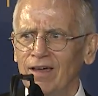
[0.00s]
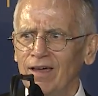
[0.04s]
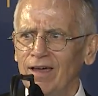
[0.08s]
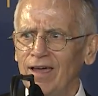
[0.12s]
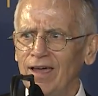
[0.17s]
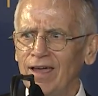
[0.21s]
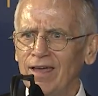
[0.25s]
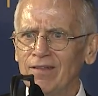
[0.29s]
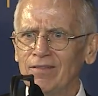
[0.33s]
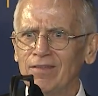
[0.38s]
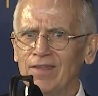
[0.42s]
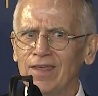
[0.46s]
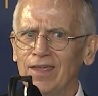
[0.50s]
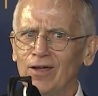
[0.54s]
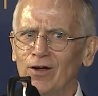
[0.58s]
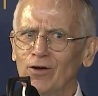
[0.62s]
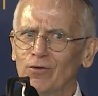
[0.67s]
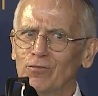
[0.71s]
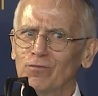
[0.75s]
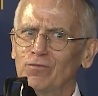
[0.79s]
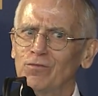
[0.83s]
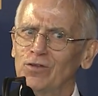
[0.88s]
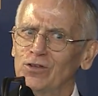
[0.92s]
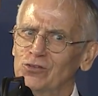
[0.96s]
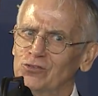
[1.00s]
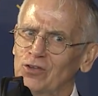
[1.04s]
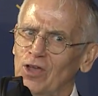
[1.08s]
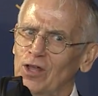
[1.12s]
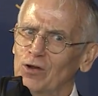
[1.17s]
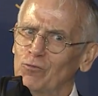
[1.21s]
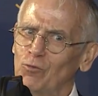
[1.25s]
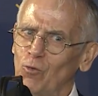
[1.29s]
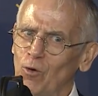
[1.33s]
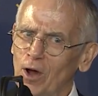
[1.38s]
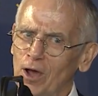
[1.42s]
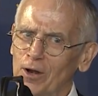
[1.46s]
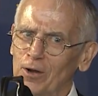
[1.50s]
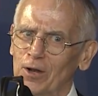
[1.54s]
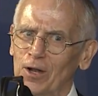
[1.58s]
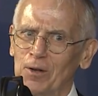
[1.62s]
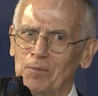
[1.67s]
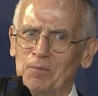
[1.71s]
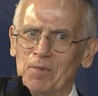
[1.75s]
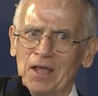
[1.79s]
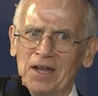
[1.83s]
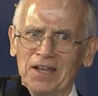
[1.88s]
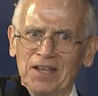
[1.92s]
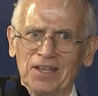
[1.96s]
and they are fish out of water
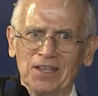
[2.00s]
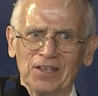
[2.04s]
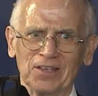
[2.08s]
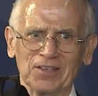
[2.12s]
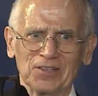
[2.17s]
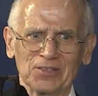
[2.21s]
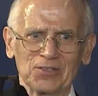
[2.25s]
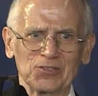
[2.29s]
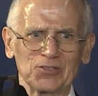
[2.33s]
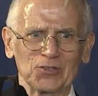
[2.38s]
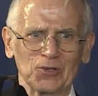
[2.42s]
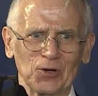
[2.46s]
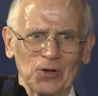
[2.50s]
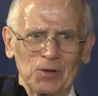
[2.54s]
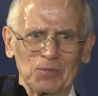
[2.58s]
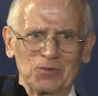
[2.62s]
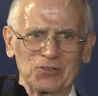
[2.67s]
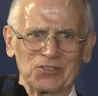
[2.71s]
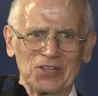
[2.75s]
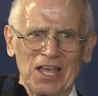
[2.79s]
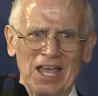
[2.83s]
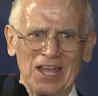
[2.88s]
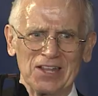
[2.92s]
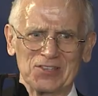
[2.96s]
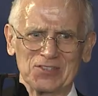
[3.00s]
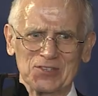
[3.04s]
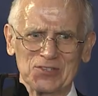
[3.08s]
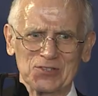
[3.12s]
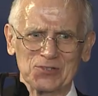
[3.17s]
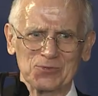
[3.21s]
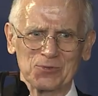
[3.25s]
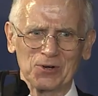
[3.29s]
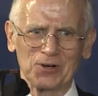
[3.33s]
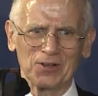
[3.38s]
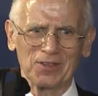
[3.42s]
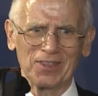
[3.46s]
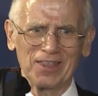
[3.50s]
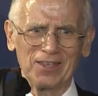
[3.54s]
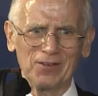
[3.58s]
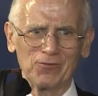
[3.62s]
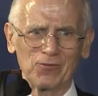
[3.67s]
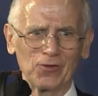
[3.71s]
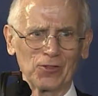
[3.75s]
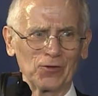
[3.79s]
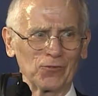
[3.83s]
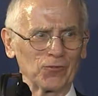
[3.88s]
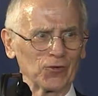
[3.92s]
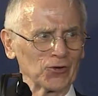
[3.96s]
in many uh, circumstances where they,
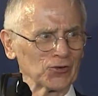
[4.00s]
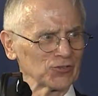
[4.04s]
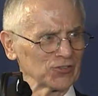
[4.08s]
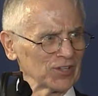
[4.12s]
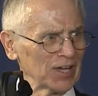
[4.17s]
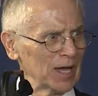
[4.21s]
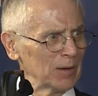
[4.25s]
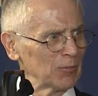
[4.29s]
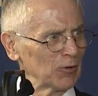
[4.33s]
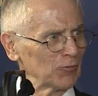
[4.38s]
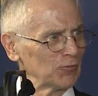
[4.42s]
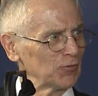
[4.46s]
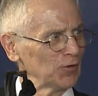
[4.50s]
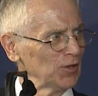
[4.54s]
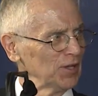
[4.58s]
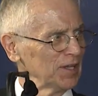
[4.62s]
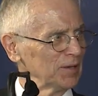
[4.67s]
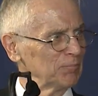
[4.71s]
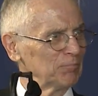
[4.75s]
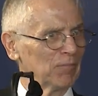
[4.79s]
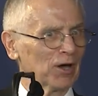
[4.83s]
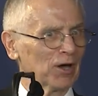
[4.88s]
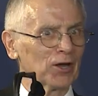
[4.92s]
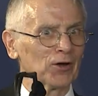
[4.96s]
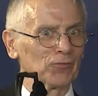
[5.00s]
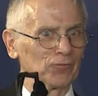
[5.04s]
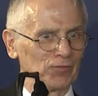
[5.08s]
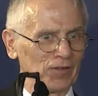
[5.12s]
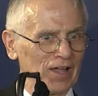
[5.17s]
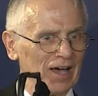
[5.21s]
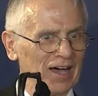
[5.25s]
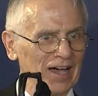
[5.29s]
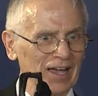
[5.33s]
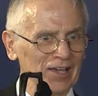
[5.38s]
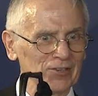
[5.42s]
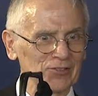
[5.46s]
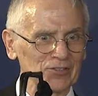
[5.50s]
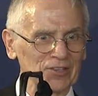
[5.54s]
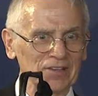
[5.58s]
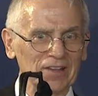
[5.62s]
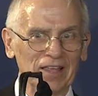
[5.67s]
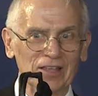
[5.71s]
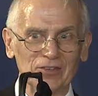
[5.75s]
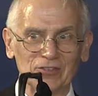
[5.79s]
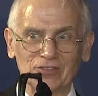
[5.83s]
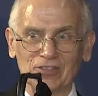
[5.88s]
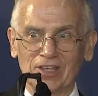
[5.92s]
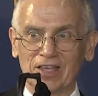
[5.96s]
for the first time, are feeling butterflies, and
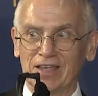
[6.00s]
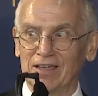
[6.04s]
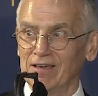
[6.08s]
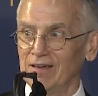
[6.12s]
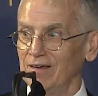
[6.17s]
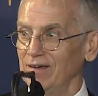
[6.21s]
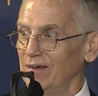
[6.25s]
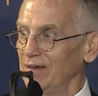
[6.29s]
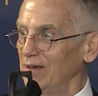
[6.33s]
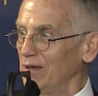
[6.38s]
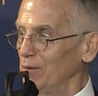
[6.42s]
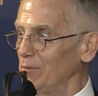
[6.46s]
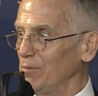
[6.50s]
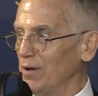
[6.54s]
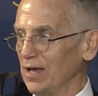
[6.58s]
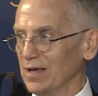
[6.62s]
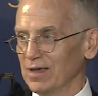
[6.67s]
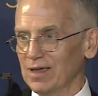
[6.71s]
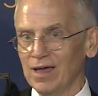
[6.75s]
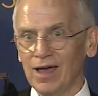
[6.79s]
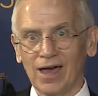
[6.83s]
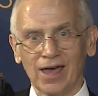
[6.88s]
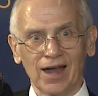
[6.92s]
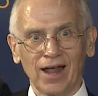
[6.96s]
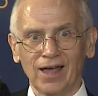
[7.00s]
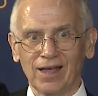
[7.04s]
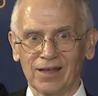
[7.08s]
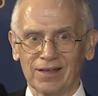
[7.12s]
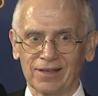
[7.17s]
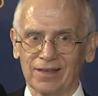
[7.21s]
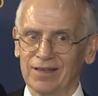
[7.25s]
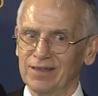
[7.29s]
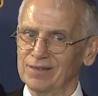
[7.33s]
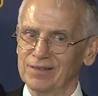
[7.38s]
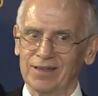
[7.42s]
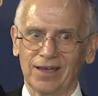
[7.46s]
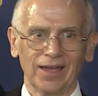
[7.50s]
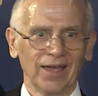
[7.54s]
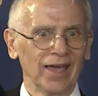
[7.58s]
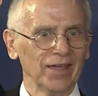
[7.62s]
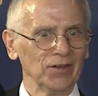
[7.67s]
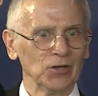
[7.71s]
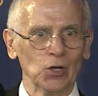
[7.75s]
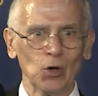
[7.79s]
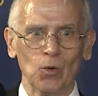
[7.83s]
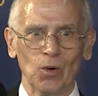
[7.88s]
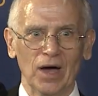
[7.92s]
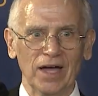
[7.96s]
they say, "My God, I, I had
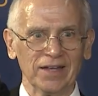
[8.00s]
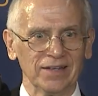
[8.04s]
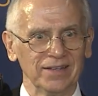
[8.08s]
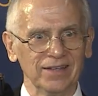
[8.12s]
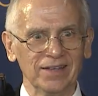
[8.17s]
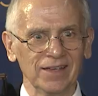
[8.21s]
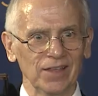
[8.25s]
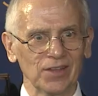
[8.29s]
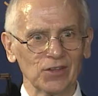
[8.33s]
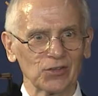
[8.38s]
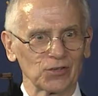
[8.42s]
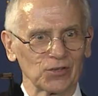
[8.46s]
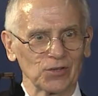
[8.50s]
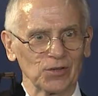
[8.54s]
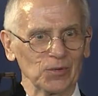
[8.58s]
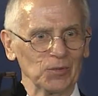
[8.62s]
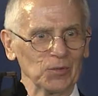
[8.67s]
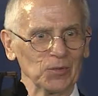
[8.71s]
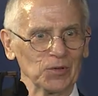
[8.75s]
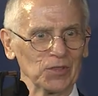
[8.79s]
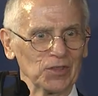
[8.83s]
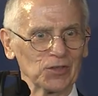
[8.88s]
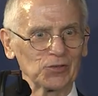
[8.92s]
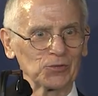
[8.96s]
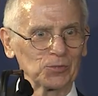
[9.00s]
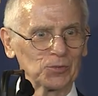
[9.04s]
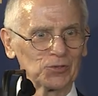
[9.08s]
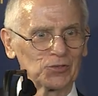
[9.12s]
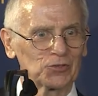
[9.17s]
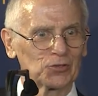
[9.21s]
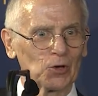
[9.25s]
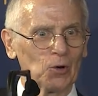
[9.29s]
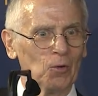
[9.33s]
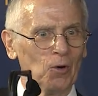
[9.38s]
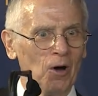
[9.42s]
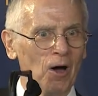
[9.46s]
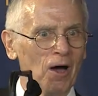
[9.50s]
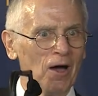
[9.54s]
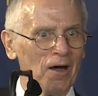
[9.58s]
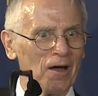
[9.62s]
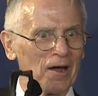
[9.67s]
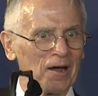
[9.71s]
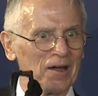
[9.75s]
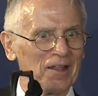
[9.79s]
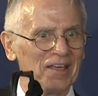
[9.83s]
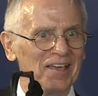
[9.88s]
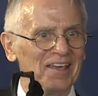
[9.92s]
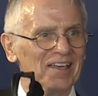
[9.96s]
no idea this it, this was so
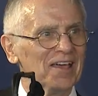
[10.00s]
hard."